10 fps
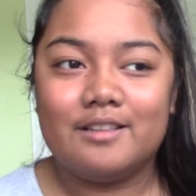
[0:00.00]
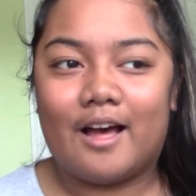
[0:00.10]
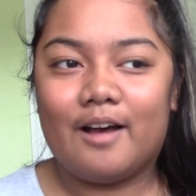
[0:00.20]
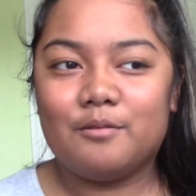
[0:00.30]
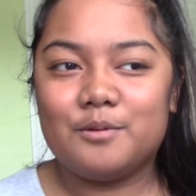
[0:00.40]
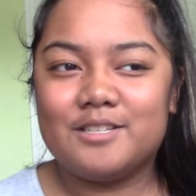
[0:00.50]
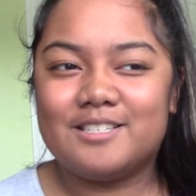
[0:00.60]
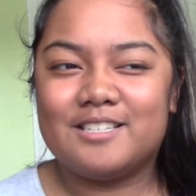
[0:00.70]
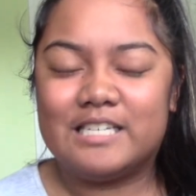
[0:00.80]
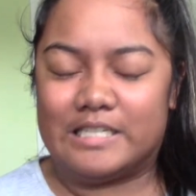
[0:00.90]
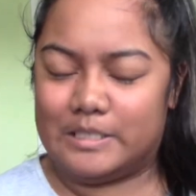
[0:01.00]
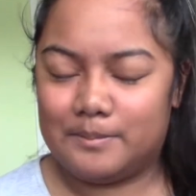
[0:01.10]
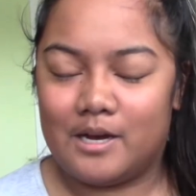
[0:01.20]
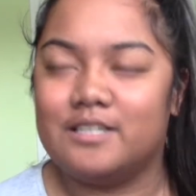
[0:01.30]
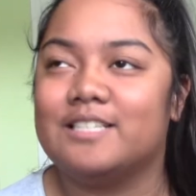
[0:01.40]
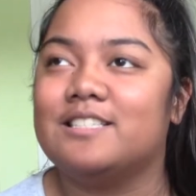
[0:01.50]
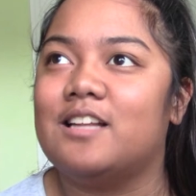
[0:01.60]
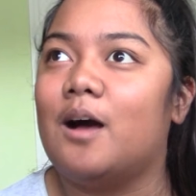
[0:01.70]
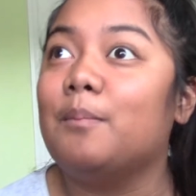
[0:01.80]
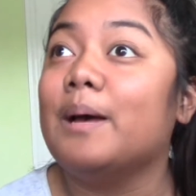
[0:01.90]
That was, to be honest,
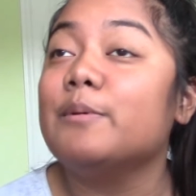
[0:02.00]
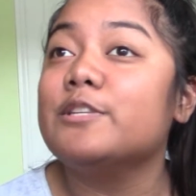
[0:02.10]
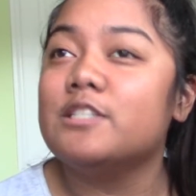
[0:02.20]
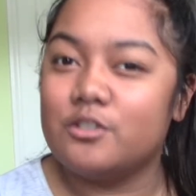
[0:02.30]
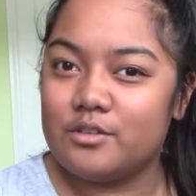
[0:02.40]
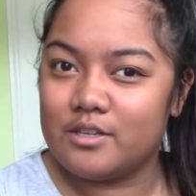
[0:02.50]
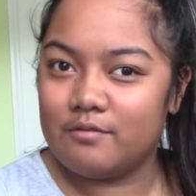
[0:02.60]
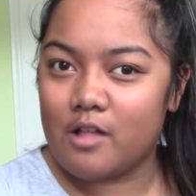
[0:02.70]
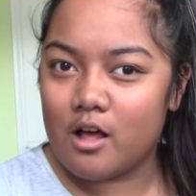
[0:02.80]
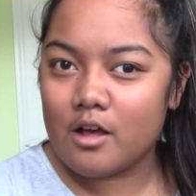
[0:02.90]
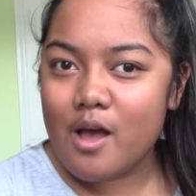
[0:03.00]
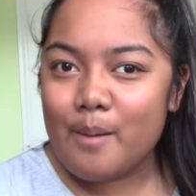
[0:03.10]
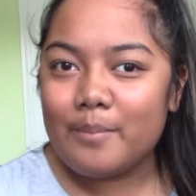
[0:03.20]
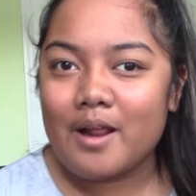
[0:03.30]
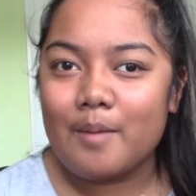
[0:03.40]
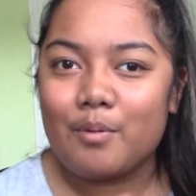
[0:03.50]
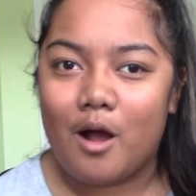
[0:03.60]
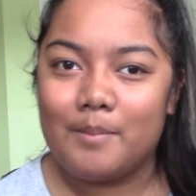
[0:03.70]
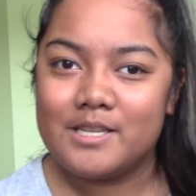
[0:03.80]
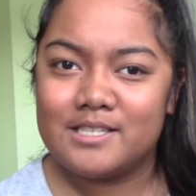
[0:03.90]
not my most interesting vlog, but I
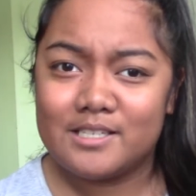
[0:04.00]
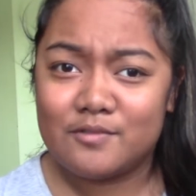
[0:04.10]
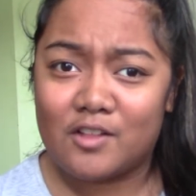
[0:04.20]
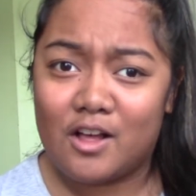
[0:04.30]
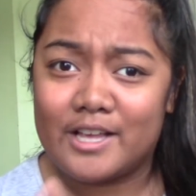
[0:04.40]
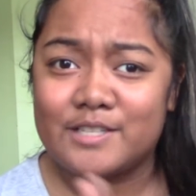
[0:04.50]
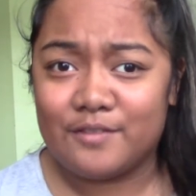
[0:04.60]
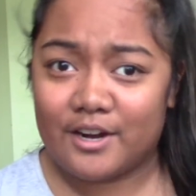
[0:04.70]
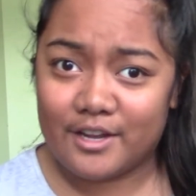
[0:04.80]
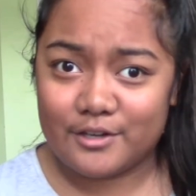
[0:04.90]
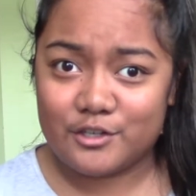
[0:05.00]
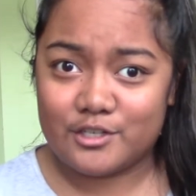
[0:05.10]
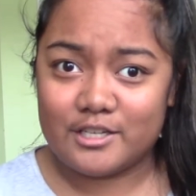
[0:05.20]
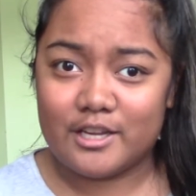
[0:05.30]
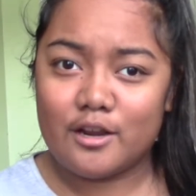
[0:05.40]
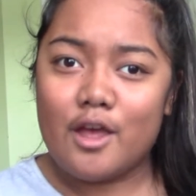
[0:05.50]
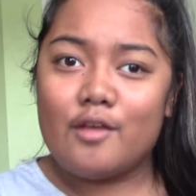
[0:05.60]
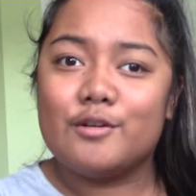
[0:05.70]
promise this vlog is very interesting.